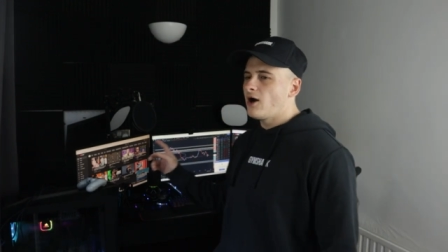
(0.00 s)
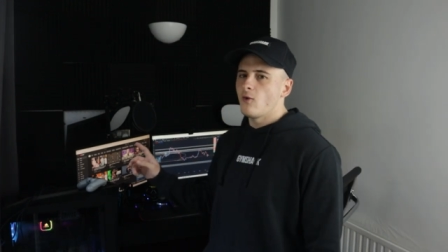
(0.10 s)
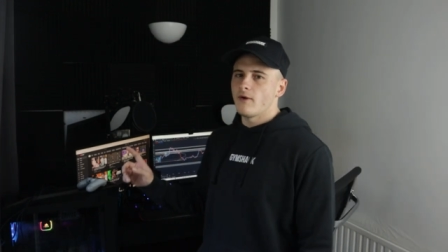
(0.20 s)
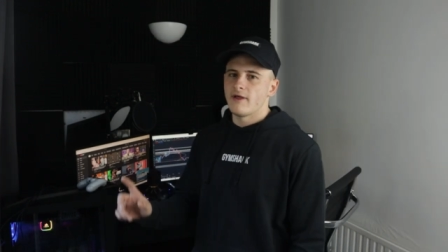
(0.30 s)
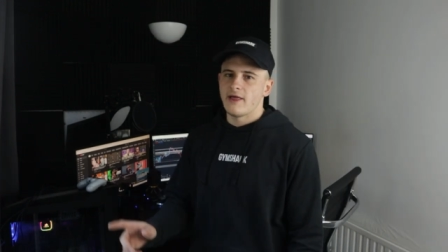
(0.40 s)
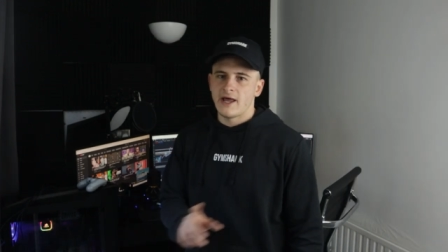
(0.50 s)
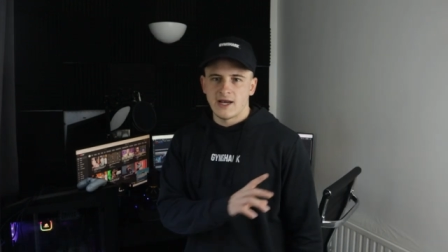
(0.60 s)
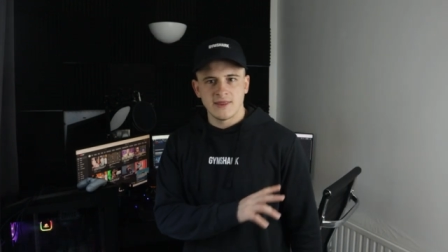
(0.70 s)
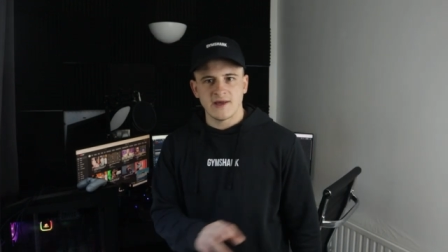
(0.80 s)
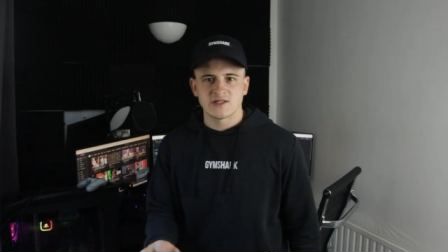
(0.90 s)
out, and
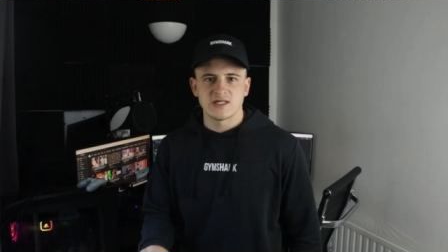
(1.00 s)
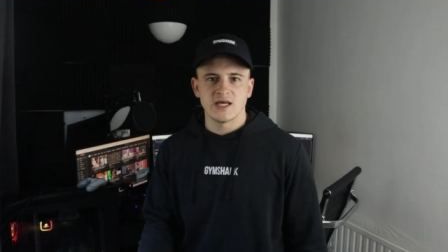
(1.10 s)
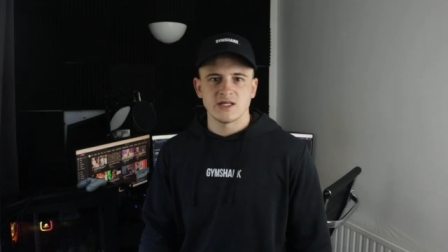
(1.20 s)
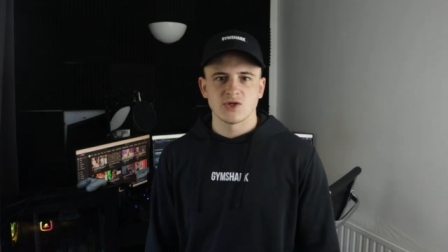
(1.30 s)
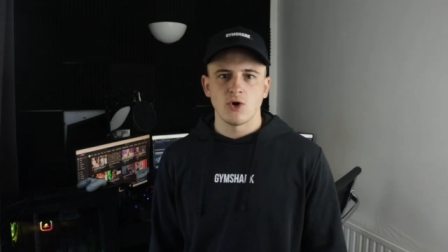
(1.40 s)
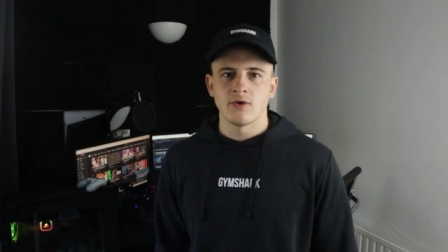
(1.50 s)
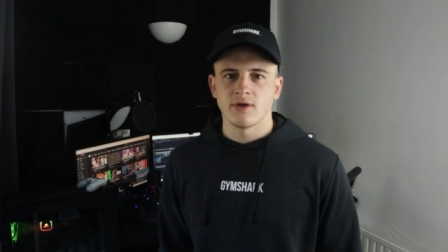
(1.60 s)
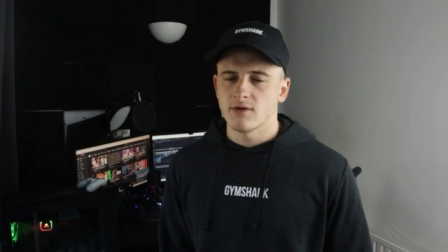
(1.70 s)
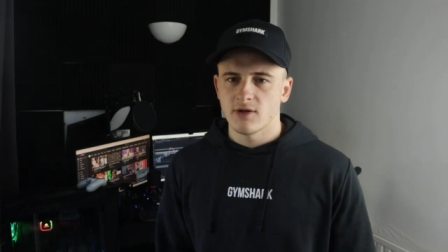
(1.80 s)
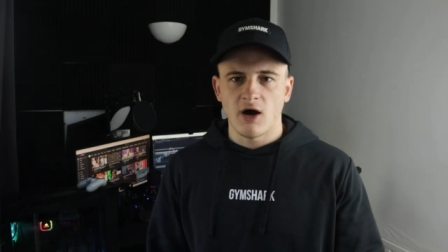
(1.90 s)
then that's it, it's gone.
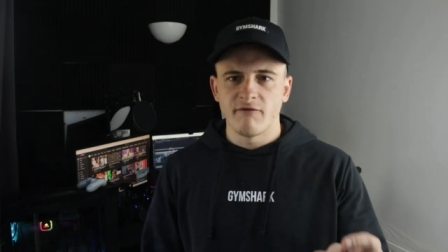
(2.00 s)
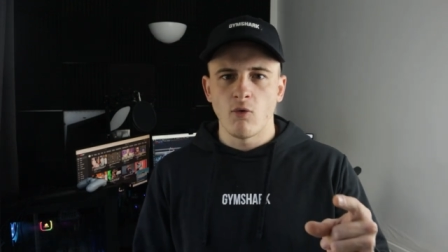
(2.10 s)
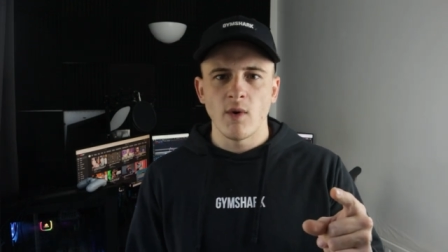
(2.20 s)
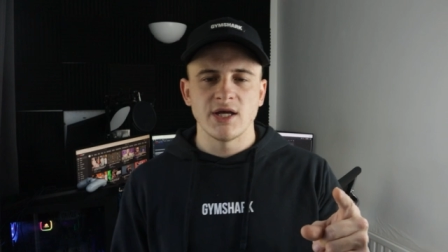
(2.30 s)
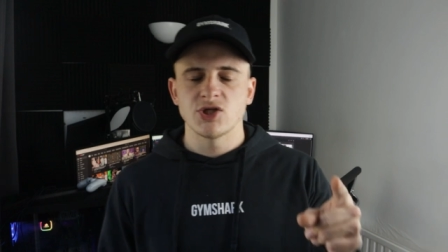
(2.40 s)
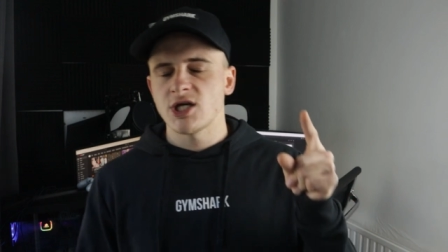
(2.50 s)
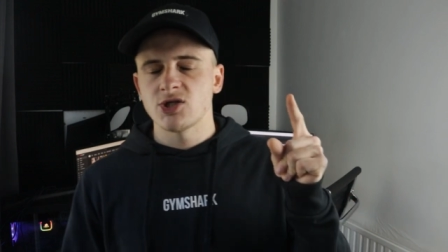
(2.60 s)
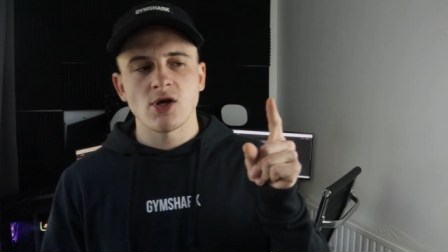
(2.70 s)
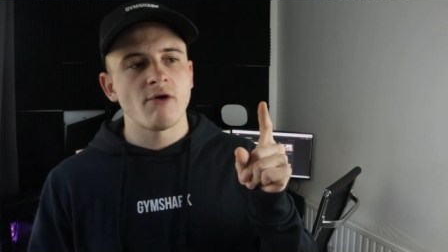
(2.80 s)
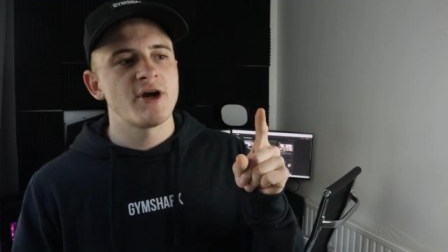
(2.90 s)
The other way,
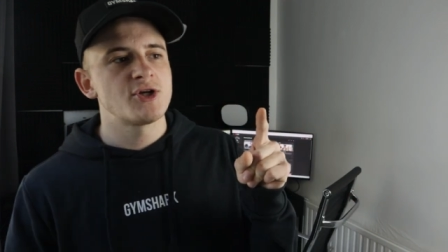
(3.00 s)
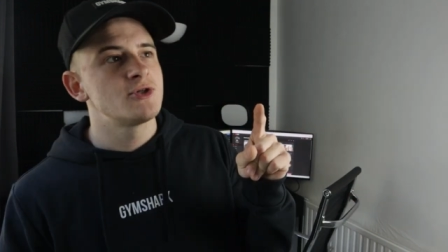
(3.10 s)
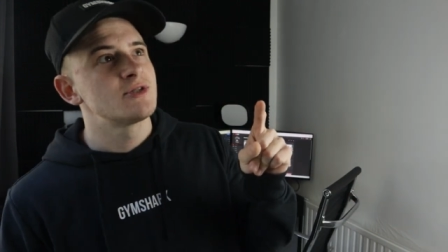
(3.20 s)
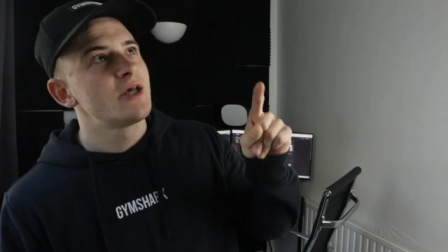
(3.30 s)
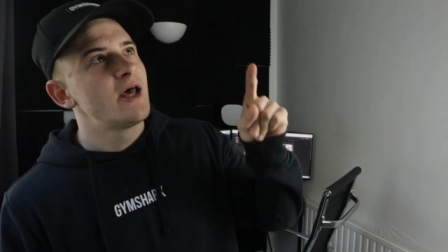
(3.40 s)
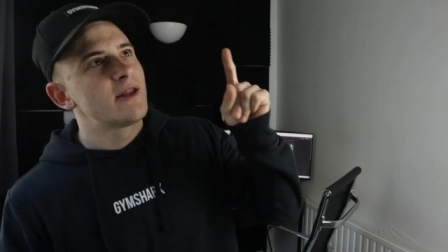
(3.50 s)
change directions.